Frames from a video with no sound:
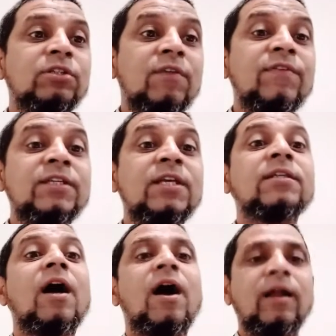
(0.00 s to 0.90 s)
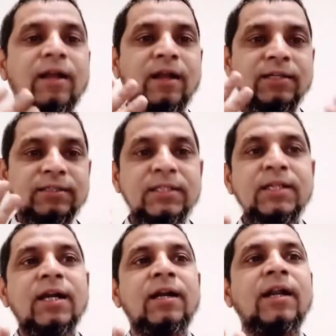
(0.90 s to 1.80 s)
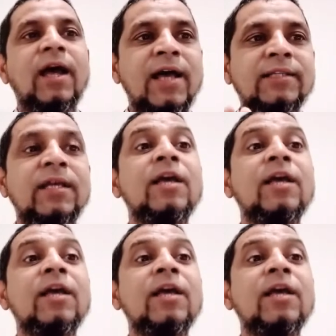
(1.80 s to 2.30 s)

services are considered as a